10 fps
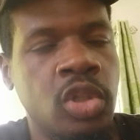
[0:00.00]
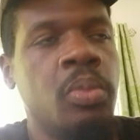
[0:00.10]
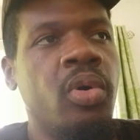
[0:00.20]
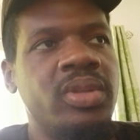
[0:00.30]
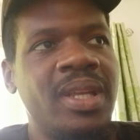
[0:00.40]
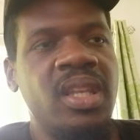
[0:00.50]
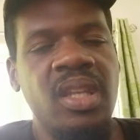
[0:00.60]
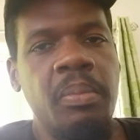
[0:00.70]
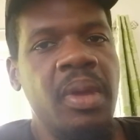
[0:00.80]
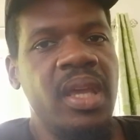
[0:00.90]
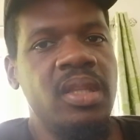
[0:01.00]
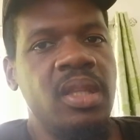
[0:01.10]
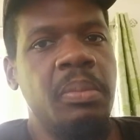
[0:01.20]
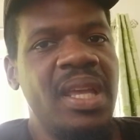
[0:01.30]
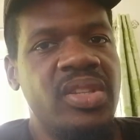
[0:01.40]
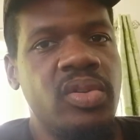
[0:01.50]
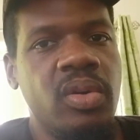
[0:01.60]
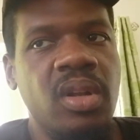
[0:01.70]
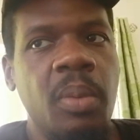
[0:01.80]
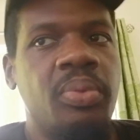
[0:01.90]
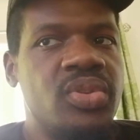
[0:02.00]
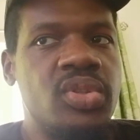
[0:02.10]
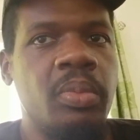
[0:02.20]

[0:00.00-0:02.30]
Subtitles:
Come out of the debate circle and put